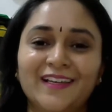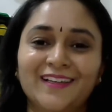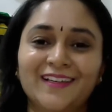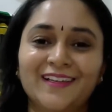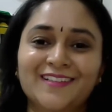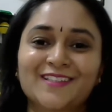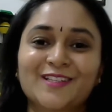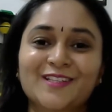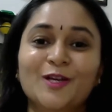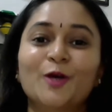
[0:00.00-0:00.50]

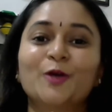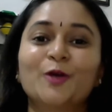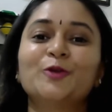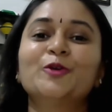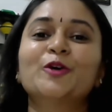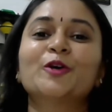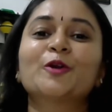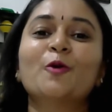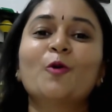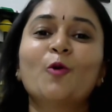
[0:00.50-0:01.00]
is
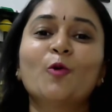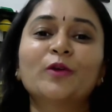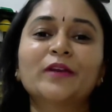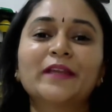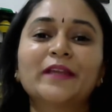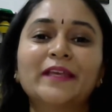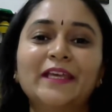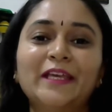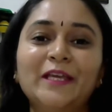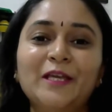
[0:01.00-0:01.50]
your
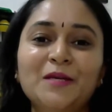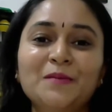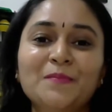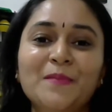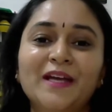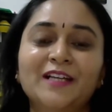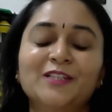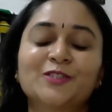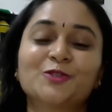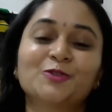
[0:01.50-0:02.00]
own
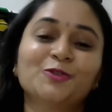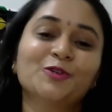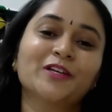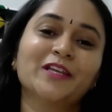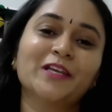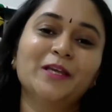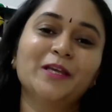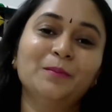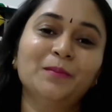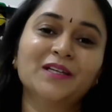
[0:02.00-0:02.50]
image,
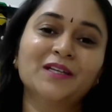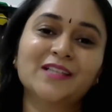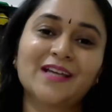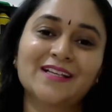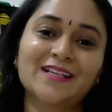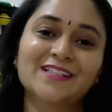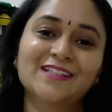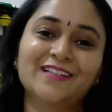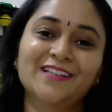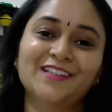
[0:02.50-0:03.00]
your image
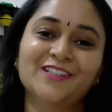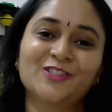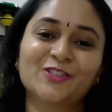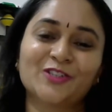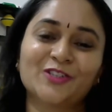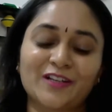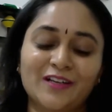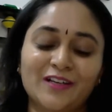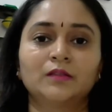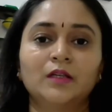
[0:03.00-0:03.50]
as a
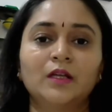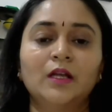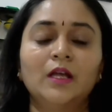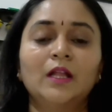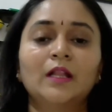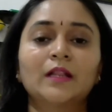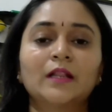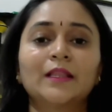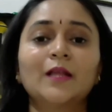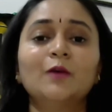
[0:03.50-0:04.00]
teacher.
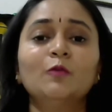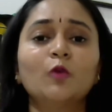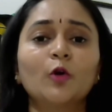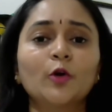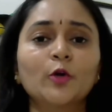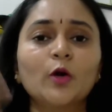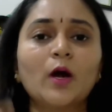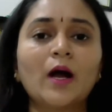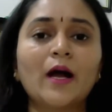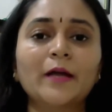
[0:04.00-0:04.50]
Now
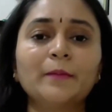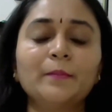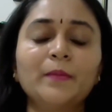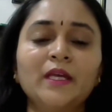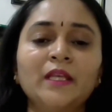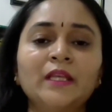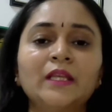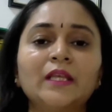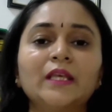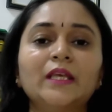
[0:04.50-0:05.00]
what do I
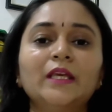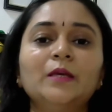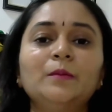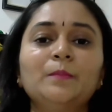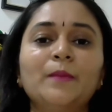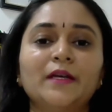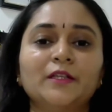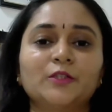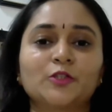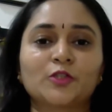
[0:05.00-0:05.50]
mean
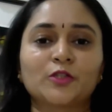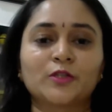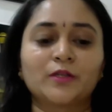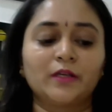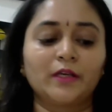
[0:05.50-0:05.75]
image?